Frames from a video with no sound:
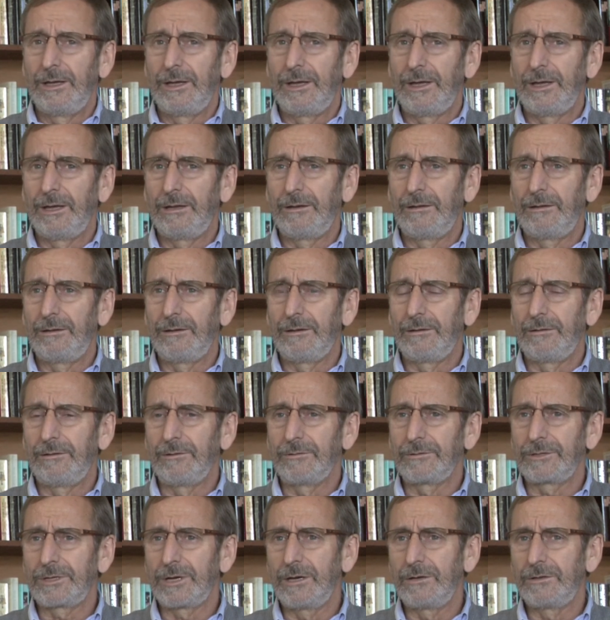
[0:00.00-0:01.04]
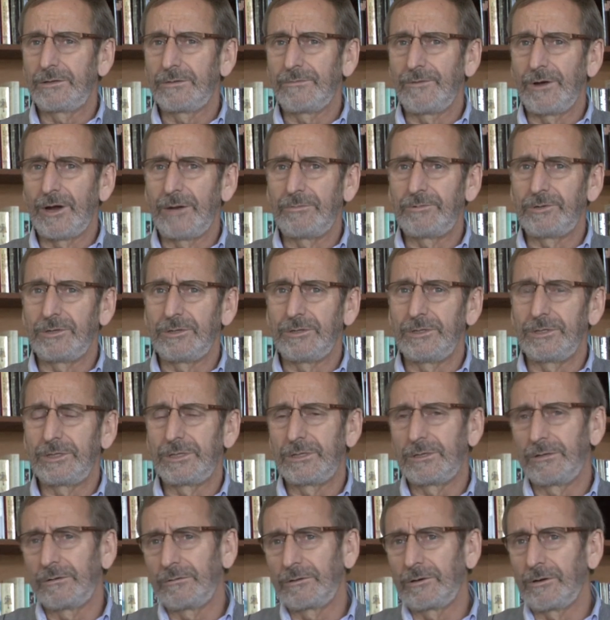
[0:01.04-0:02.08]
And those kinds of
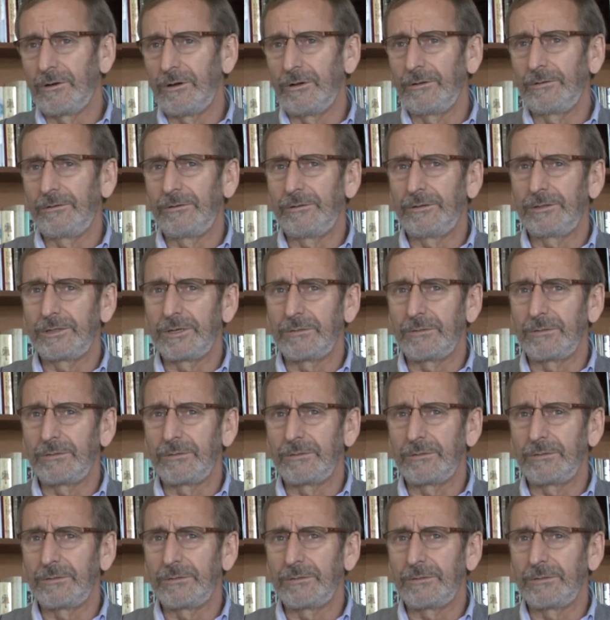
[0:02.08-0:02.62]
options are called